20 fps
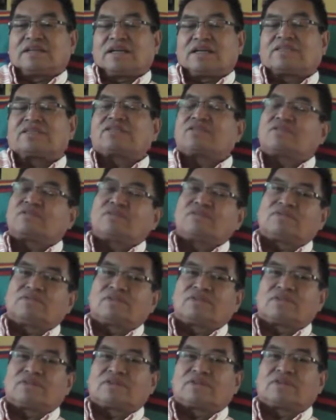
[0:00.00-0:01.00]
It's true
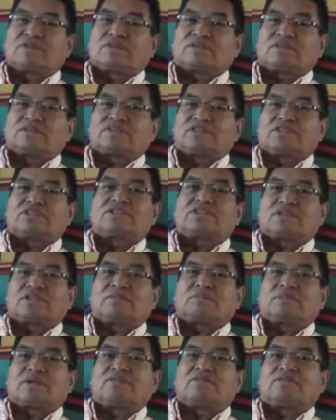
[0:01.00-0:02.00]
for just
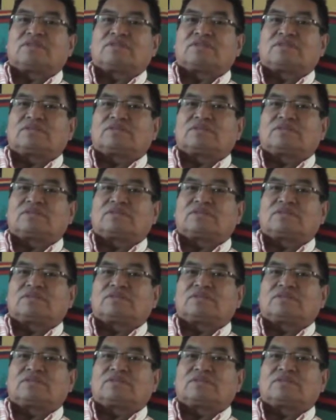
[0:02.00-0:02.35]
the buffalo.